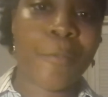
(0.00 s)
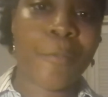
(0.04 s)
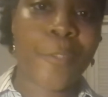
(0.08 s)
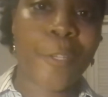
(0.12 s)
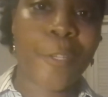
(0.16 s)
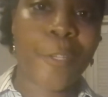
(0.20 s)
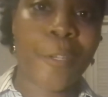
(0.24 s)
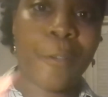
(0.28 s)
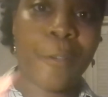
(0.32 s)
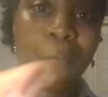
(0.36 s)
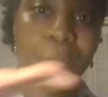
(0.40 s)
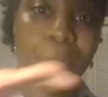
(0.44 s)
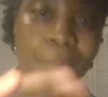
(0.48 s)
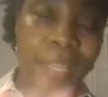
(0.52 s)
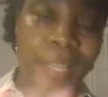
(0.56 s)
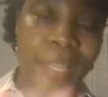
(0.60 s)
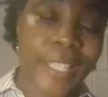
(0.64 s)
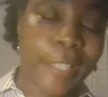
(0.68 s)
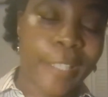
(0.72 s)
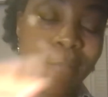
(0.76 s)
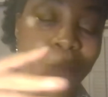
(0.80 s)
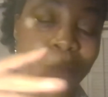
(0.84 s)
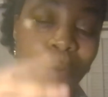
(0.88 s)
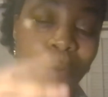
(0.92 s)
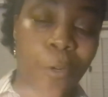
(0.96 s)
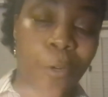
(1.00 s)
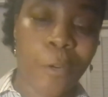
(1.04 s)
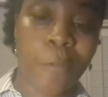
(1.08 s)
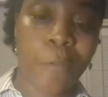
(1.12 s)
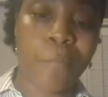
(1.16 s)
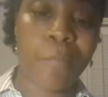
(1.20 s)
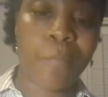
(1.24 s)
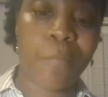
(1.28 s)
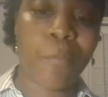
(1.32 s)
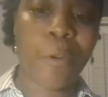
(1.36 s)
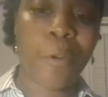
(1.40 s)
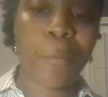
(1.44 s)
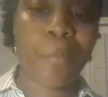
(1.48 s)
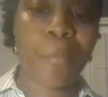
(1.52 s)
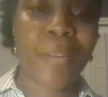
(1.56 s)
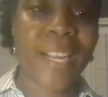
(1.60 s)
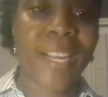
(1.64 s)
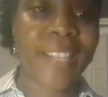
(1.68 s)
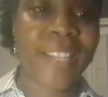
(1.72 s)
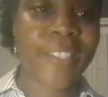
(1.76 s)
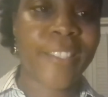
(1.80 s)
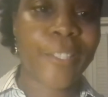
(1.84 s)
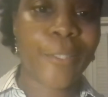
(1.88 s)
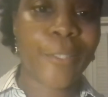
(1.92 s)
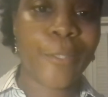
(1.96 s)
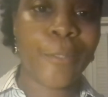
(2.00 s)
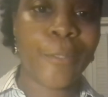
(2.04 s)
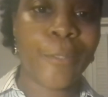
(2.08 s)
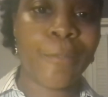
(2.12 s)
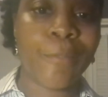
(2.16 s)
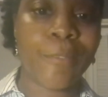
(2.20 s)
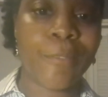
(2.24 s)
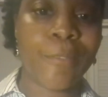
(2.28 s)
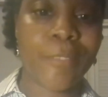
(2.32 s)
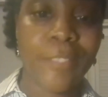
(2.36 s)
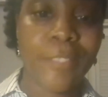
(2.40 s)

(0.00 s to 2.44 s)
to make it more practical,